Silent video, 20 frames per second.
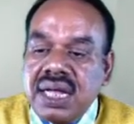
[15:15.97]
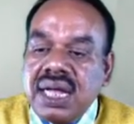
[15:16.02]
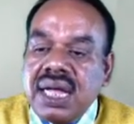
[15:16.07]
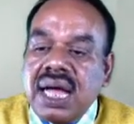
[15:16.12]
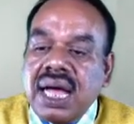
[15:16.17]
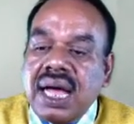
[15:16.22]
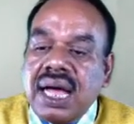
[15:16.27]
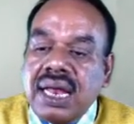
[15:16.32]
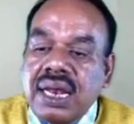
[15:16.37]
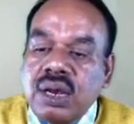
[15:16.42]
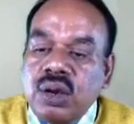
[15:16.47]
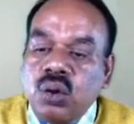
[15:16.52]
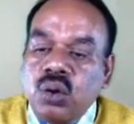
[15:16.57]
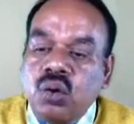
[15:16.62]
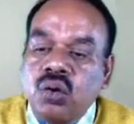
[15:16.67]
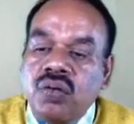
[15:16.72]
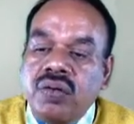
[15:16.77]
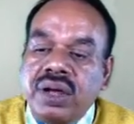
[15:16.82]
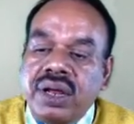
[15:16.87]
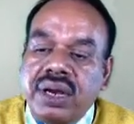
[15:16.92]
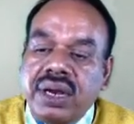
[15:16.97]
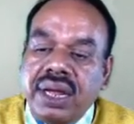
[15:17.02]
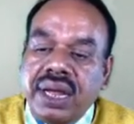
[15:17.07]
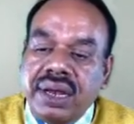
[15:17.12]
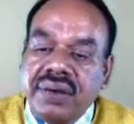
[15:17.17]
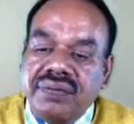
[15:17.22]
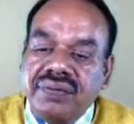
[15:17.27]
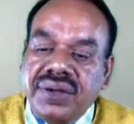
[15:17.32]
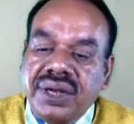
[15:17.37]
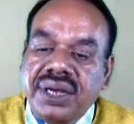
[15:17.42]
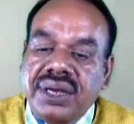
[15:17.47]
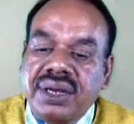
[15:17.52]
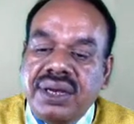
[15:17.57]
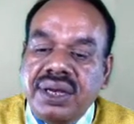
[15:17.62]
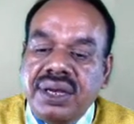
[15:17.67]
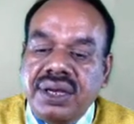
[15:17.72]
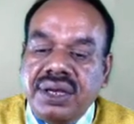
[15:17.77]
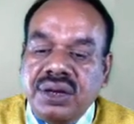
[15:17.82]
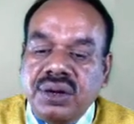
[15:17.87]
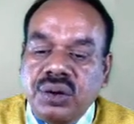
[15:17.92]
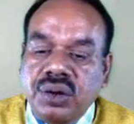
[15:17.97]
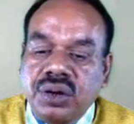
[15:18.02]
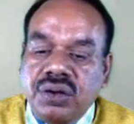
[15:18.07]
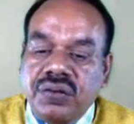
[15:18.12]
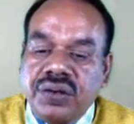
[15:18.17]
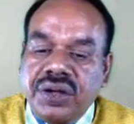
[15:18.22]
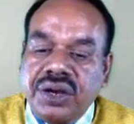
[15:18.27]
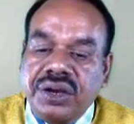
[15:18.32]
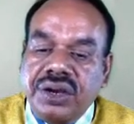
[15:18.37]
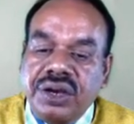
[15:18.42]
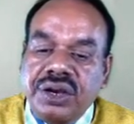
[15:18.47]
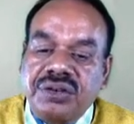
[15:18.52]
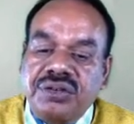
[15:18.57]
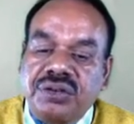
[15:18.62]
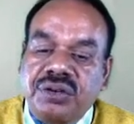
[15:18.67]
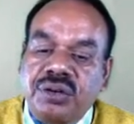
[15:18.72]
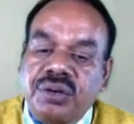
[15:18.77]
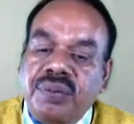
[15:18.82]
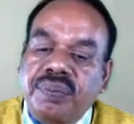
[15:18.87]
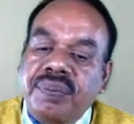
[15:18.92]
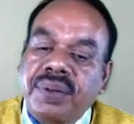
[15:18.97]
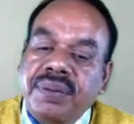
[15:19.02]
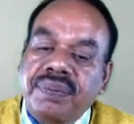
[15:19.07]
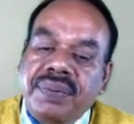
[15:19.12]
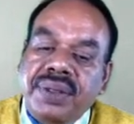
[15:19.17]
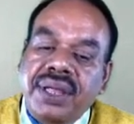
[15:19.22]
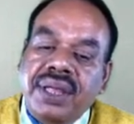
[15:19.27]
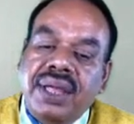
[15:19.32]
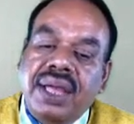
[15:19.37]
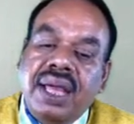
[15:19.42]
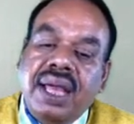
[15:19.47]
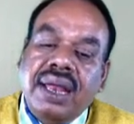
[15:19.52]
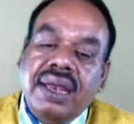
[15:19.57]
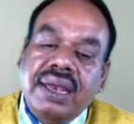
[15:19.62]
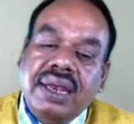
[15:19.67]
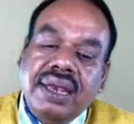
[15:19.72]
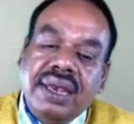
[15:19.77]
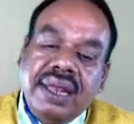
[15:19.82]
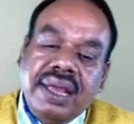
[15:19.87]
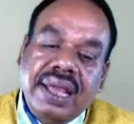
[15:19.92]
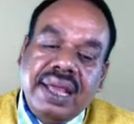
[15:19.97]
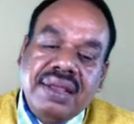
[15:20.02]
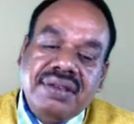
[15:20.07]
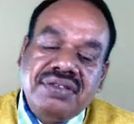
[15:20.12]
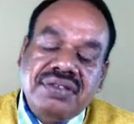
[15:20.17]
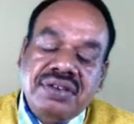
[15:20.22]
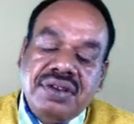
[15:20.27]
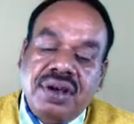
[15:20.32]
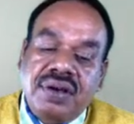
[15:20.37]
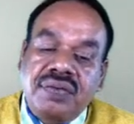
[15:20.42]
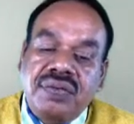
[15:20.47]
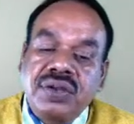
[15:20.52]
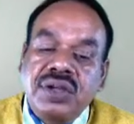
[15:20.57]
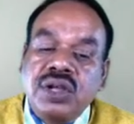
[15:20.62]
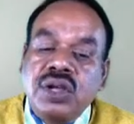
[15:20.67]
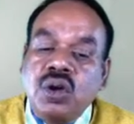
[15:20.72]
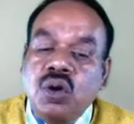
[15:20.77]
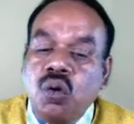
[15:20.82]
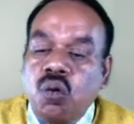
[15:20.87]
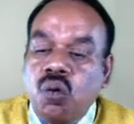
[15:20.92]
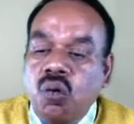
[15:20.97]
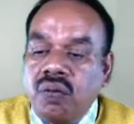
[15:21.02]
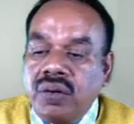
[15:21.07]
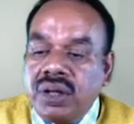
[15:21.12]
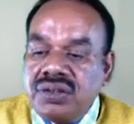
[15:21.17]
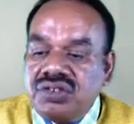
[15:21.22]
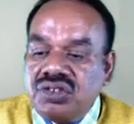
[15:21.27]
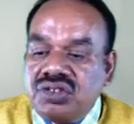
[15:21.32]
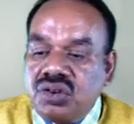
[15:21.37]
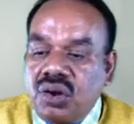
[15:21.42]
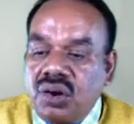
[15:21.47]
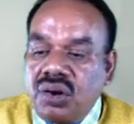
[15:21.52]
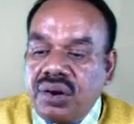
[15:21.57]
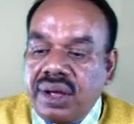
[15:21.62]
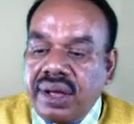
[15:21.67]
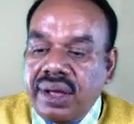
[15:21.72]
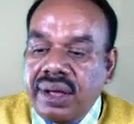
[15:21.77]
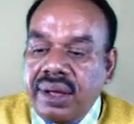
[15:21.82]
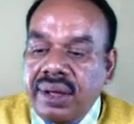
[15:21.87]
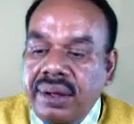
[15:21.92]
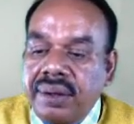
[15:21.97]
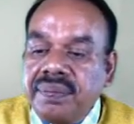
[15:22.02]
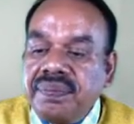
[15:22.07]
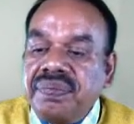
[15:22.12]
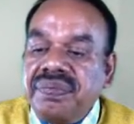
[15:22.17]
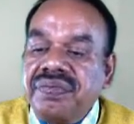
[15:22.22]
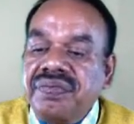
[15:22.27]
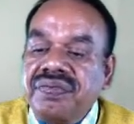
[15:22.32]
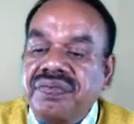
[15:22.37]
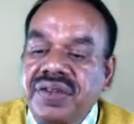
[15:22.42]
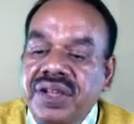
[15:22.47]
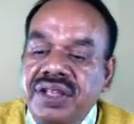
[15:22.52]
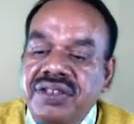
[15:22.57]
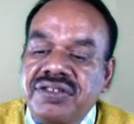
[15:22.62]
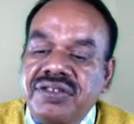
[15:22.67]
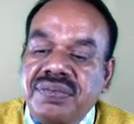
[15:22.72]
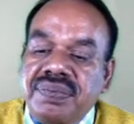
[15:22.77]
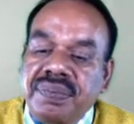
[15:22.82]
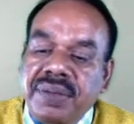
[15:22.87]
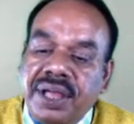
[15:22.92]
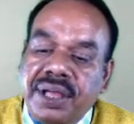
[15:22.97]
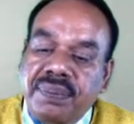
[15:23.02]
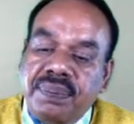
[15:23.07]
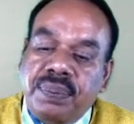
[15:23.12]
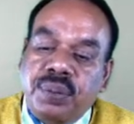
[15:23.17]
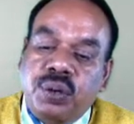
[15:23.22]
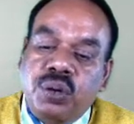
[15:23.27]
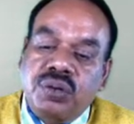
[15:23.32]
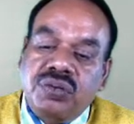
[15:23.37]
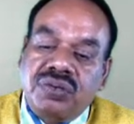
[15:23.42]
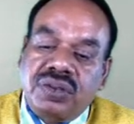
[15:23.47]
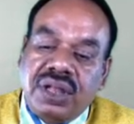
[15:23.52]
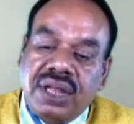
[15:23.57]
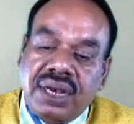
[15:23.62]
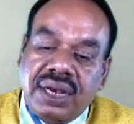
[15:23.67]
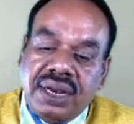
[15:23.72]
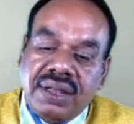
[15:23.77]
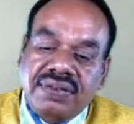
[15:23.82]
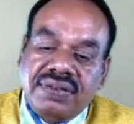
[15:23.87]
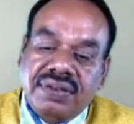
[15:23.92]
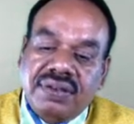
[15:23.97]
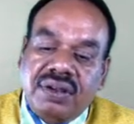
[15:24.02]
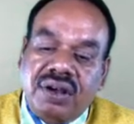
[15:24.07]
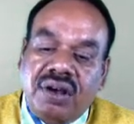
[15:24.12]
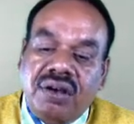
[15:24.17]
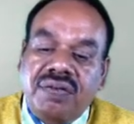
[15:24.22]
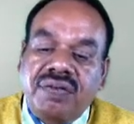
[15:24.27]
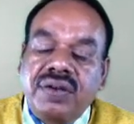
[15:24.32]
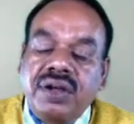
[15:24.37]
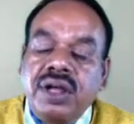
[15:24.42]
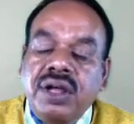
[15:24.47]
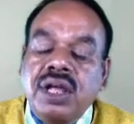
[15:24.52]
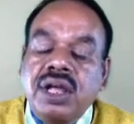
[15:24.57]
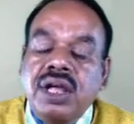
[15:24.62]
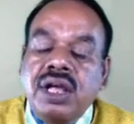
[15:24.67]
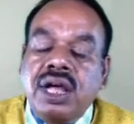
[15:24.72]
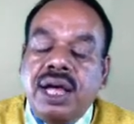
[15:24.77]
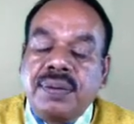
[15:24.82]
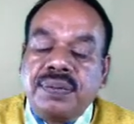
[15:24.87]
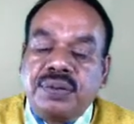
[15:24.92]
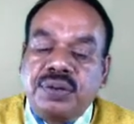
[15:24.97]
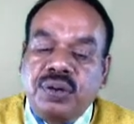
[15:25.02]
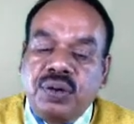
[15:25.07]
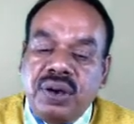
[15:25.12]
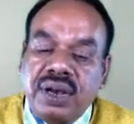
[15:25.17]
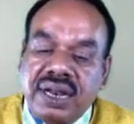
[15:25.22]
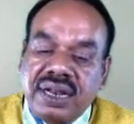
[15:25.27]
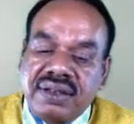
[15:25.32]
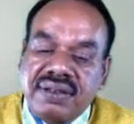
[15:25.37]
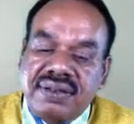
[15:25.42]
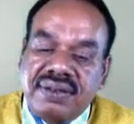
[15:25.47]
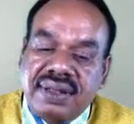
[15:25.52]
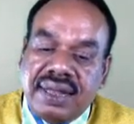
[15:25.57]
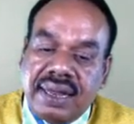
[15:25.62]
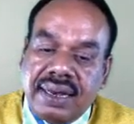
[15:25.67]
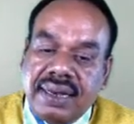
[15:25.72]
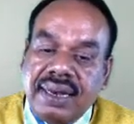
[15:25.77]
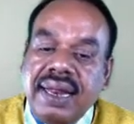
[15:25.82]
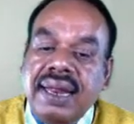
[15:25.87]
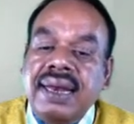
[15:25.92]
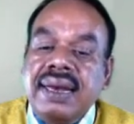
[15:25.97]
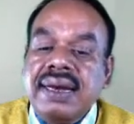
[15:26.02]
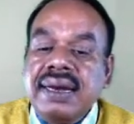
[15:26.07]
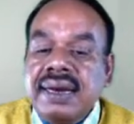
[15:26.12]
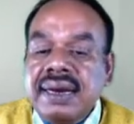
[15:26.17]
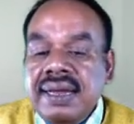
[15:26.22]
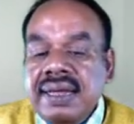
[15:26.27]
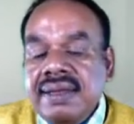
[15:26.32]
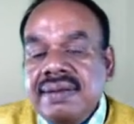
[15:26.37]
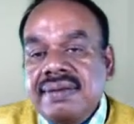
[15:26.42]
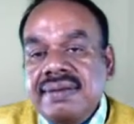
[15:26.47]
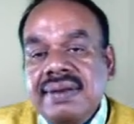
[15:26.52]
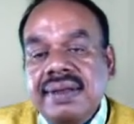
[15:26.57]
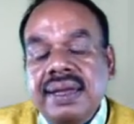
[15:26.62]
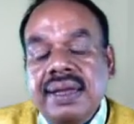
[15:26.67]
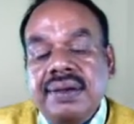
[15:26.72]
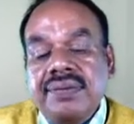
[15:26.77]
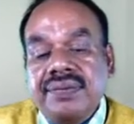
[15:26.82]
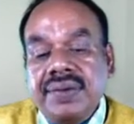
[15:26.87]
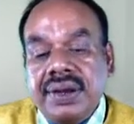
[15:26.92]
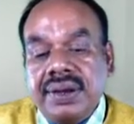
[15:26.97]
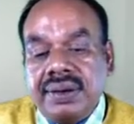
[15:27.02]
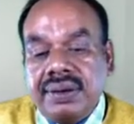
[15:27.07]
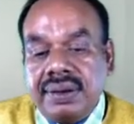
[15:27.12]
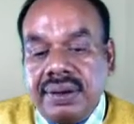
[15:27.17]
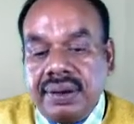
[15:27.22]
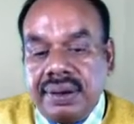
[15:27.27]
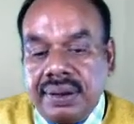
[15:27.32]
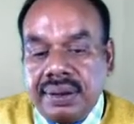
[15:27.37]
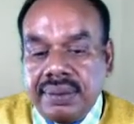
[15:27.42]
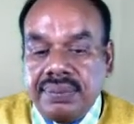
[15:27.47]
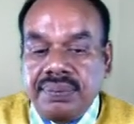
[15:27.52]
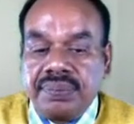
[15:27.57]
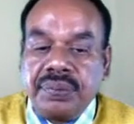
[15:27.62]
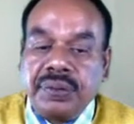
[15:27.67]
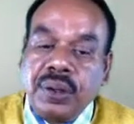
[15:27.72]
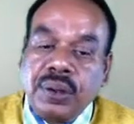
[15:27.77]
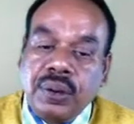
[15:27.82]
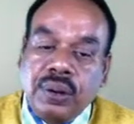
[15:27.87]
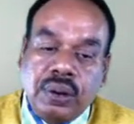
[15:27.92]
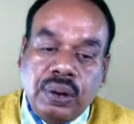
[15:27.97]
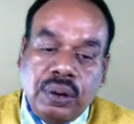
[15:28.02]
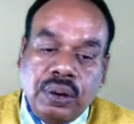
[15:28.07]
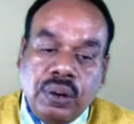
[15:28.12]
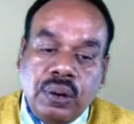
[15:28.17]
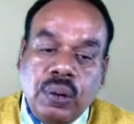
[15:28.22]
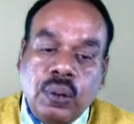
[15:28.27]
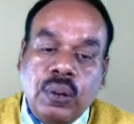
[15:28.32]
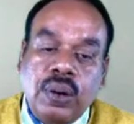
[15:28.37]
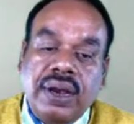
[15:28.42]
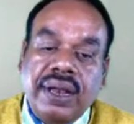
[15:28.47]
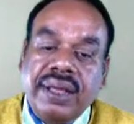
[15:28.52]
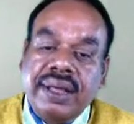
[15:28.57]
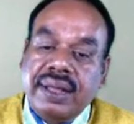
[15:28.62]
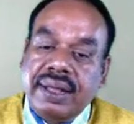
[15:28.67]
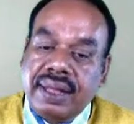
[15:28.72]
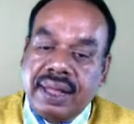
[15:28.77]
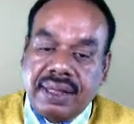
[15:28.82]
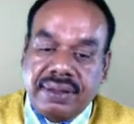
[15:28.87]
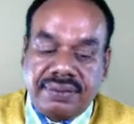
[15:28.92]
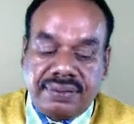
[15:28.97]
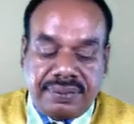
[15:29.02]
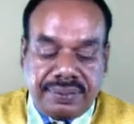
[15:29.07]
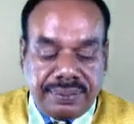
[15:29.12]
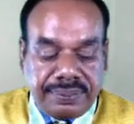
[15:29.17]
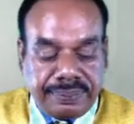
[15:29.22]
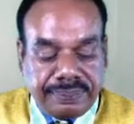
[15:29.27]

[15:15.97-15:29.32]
A lower inventory turnover ratio may be an indication of overstocking, which may pose a risk of obsolescence and increased inventory holding cost.